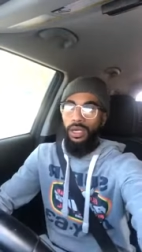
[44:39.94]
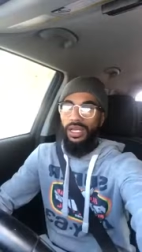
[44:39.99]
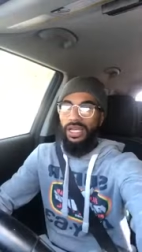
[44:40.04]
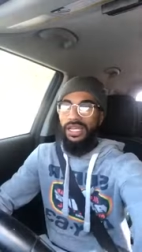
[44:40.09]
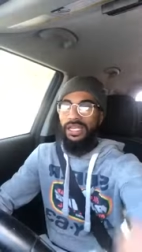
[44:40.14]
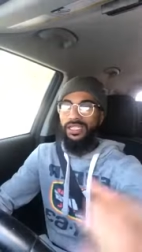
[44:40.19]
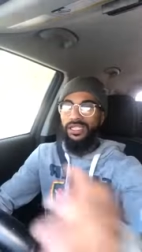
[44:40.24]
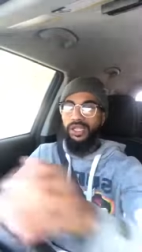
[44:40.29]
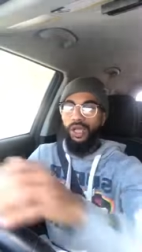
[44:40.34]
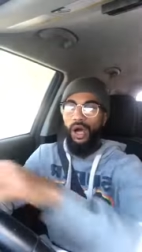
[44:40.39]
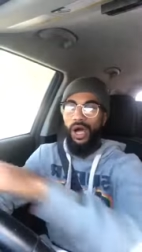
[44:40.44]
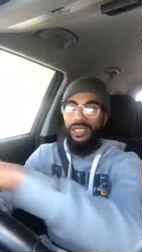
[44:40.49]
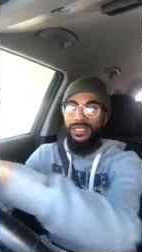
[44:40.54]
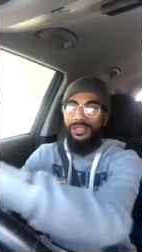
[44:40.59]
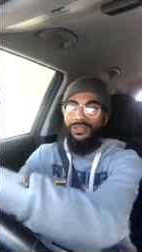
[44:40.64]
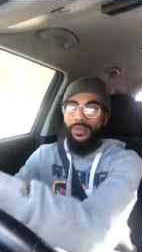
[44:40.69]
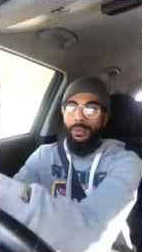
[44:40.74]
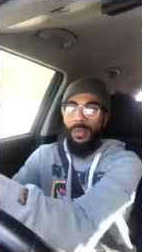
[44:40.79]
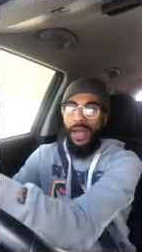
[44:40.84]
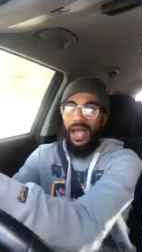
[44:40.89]
Is loss
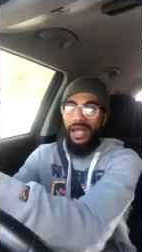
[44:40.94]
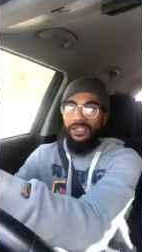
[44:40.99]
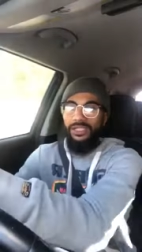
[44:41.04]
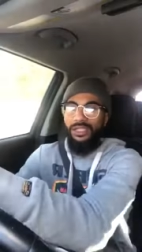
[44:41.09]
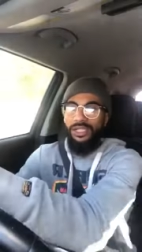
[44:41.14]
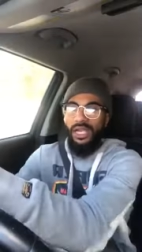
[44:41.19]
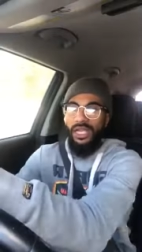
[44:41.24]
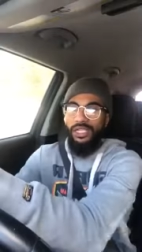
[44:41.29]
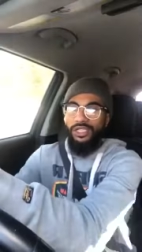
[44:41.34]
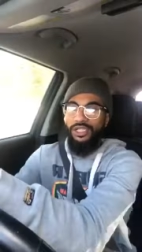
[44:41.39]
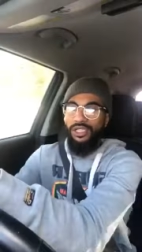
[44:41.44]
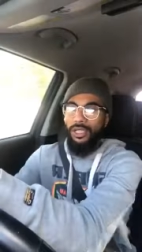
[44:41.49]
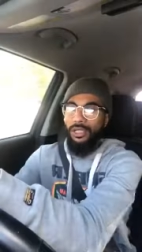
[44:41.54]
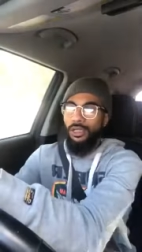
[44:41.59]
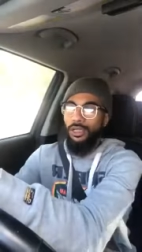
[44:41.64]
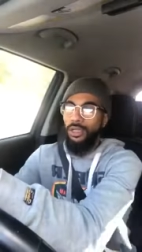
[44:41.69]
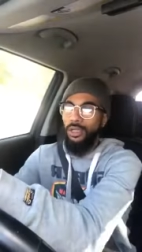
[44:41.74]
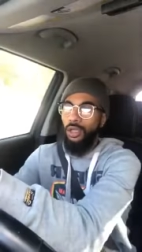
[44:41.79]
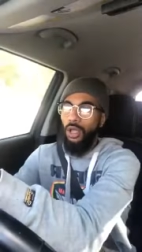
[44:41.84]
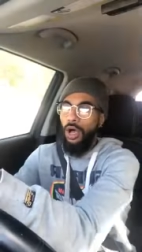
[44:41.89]
of
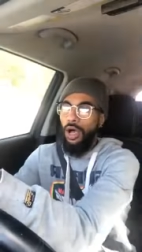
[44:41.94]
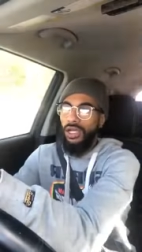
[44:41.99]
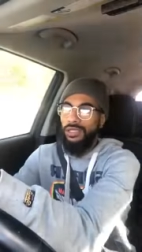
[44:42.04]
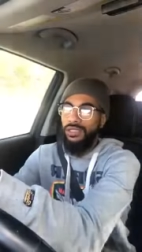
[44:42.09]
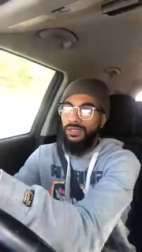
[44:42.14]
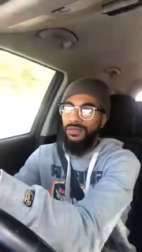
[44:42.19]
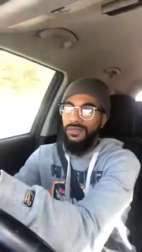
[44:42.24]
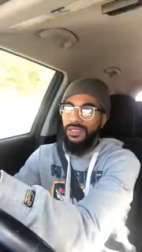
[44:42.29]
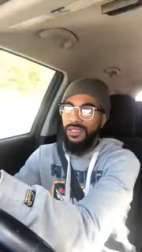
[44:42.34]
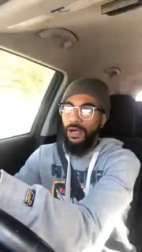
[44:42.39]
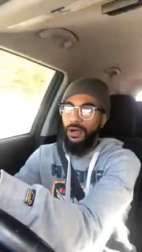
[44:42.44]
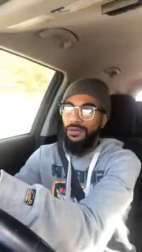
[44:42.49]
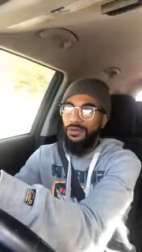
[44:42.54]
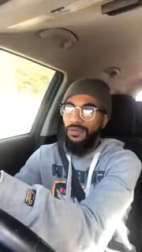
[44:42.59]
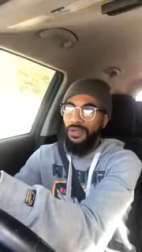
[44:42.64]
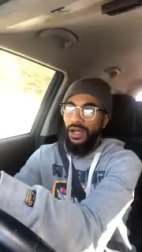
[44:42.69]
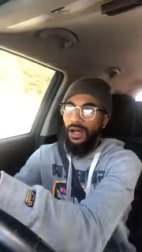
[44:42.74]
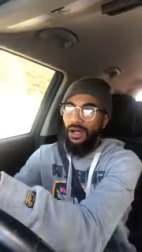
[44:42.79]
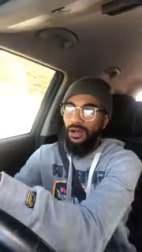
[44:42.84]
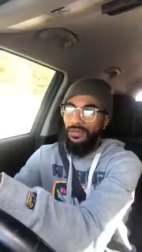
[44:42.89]
imagination, loss of
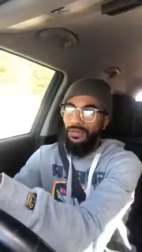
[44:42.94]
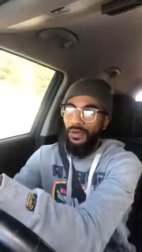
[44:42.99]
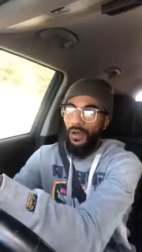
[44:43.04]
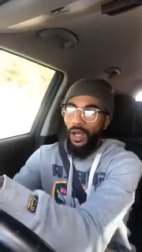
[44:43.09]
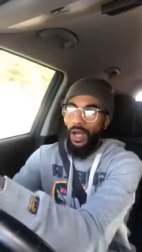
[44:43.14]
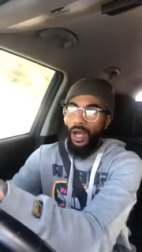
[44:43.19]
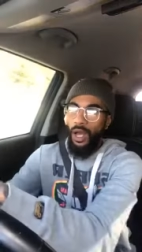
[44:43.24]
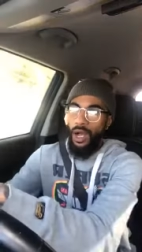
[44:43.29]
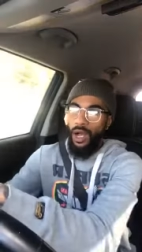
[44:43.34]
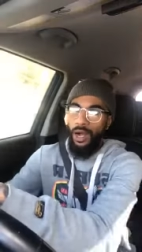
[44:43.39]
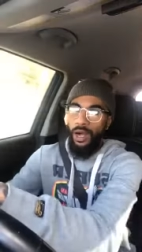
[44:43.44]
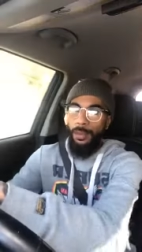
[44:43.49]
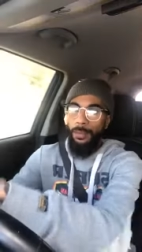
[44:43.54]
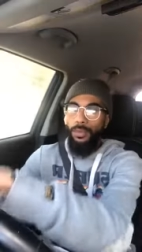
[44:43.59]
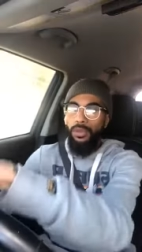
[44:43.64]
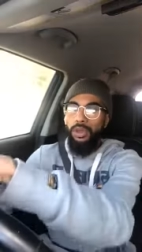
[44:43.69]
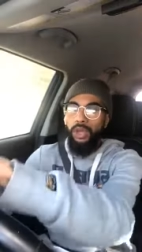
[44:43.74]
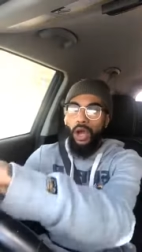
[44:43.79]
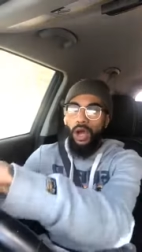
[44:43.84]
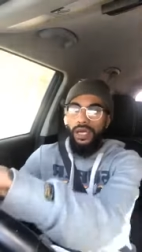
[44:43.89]
self-love.
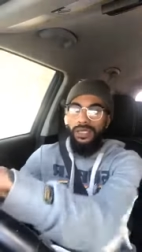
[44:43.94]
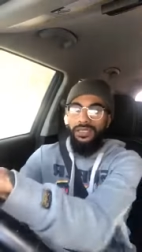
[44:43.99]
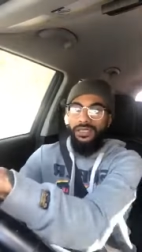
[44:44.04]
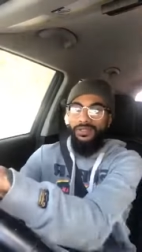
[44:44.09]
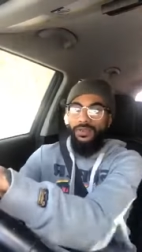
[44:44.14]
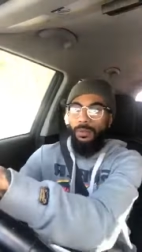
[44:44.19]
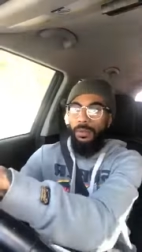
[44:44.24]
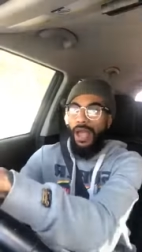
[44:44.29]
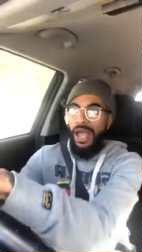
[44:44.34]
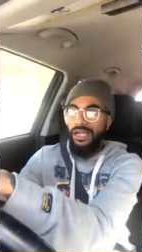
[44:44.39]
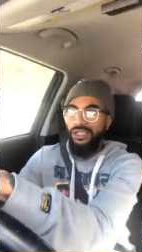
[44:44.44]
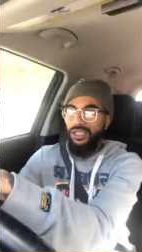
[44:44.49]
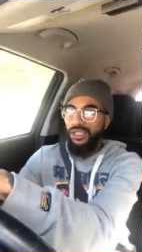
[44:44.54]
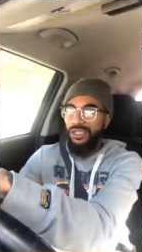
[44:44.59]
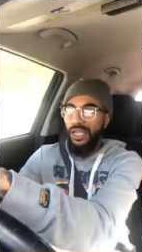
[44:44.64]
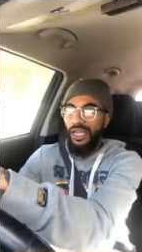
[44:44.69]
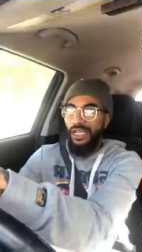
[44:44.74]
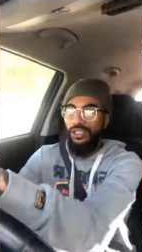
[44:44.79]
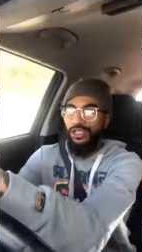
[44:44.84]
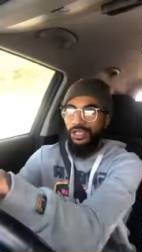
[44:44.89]
Um, loss of
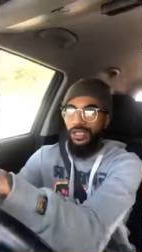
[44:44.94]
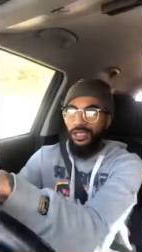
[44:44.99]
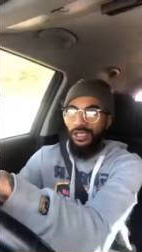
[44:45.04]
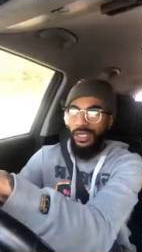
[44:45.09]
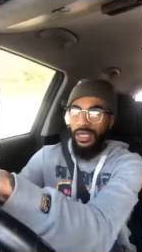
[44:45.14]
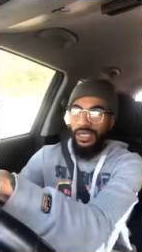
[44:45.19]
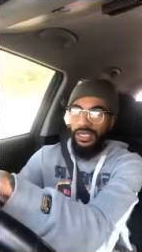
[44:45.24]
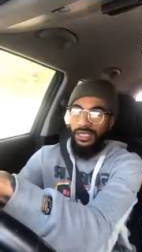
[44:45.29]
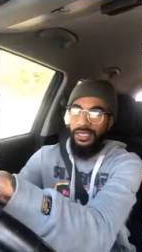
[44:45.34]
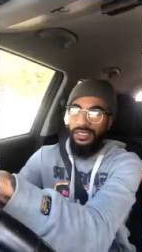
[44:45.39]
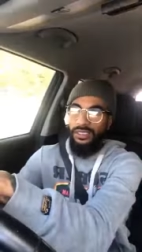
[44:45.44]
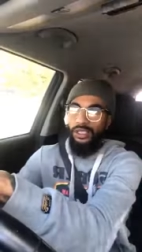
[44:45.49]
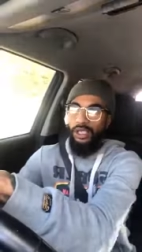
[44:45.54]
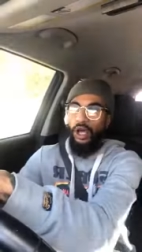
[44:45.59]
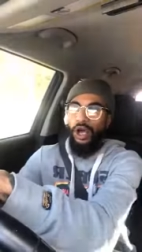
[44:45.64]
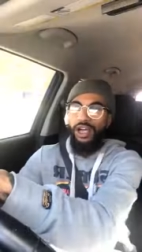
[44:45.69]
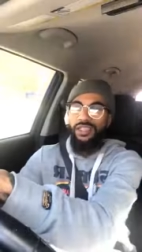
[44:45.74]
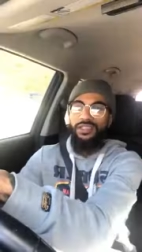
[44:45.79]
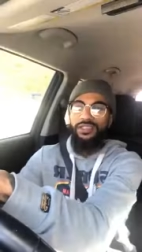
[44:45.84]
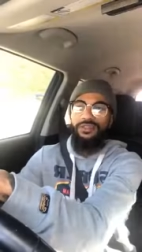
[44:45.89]
imagination is
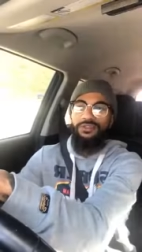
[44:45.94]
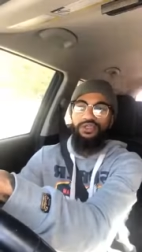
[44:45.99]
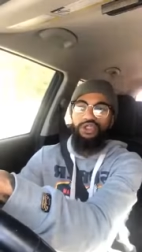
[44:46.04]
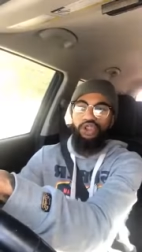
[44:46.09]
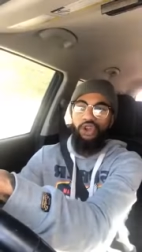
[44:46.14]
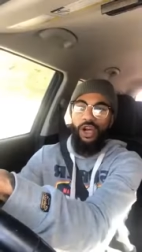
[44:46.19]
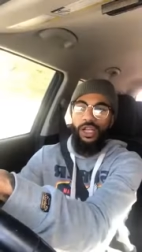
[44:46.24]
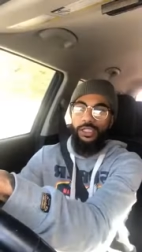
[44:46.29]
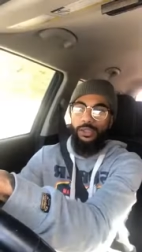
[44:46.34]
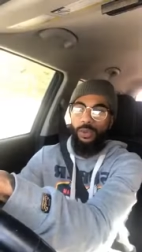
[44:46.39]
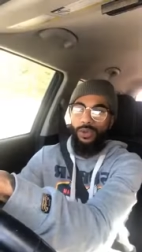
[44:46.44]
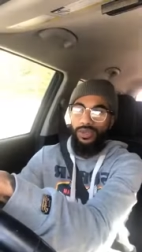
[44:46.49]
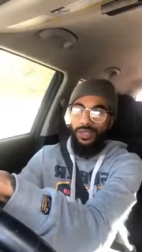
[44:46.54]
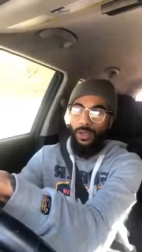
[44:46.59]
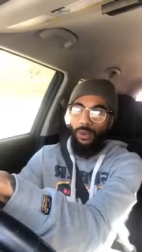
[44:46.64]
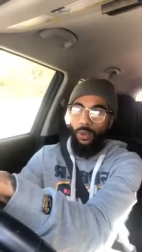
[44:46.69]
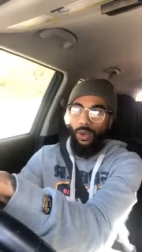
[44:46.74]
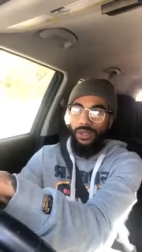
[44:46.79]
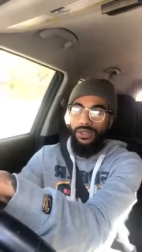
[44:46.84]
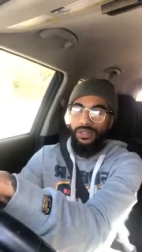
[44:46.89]
loss of trust
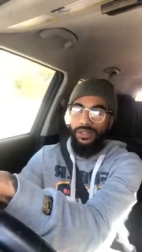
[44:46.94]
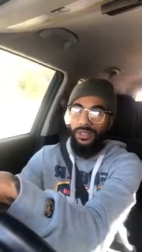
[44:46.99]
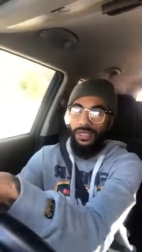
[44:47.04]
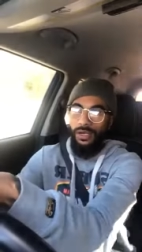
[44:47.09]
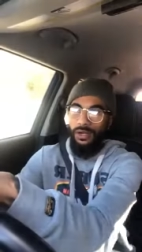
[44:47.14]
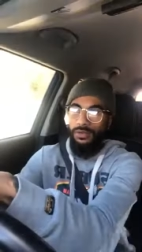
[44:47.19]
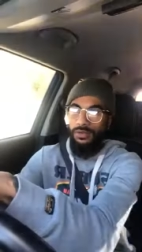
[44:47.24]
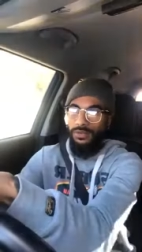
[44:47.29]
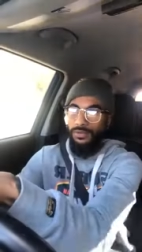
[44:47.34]
within oneself.